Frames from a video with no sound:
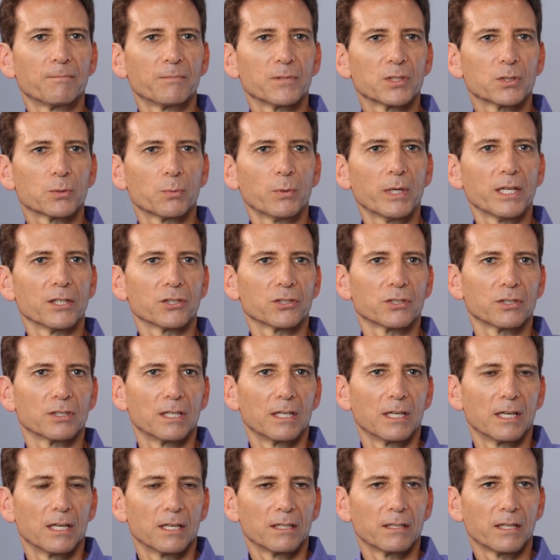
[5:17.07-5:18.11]
switch
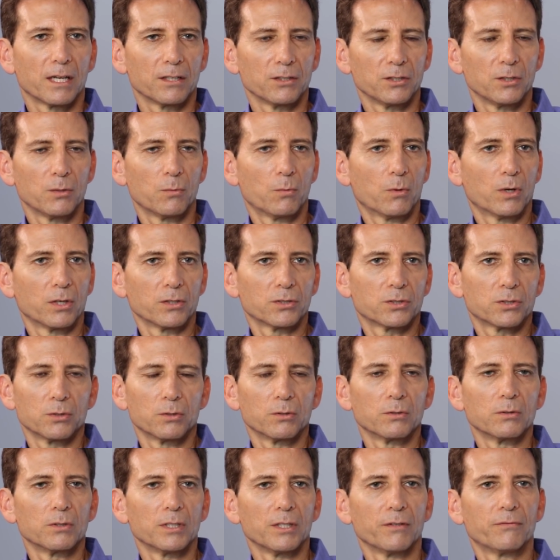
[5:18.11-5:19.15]
that you want
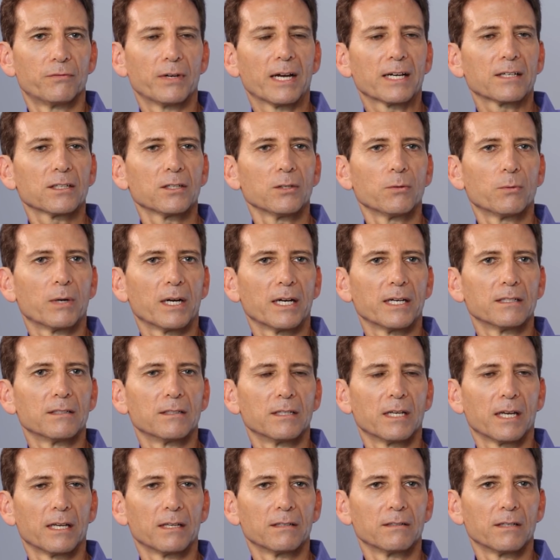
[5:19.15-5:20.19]
to evacuate
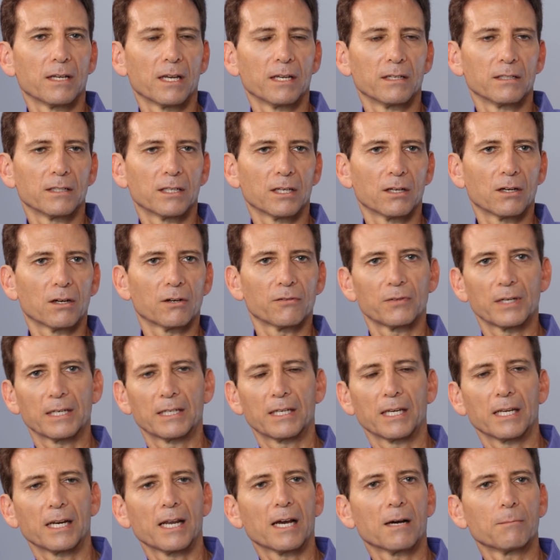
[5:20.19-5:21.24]
and
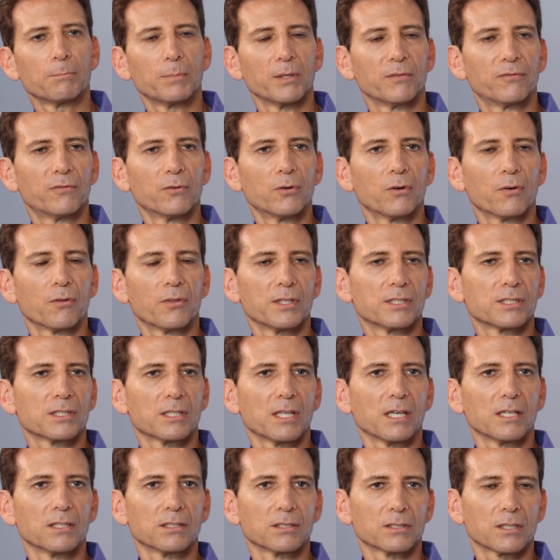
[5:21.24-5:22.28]
get out before this
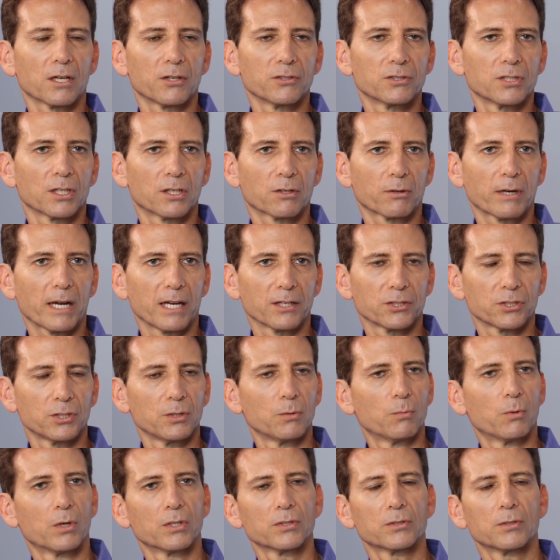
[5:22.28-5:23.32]
thing is going to crash.
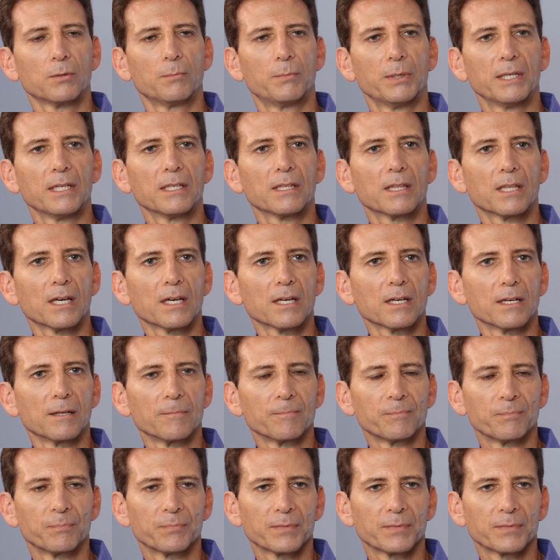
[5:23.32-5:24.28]
You want to be there